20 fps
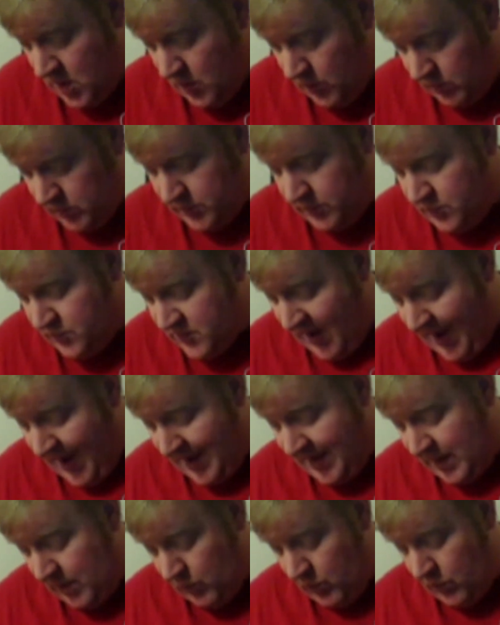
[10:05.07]
will lose
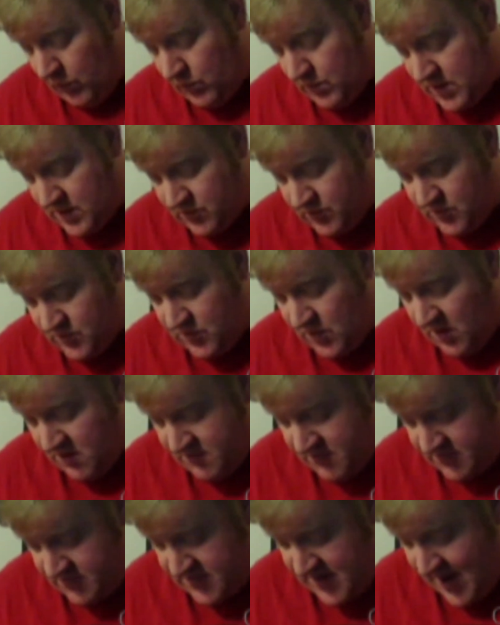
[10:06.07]
any wound as a
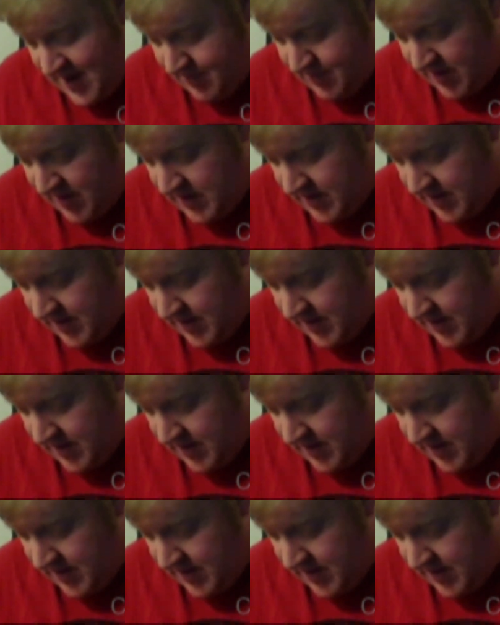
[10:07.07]
result of an attack made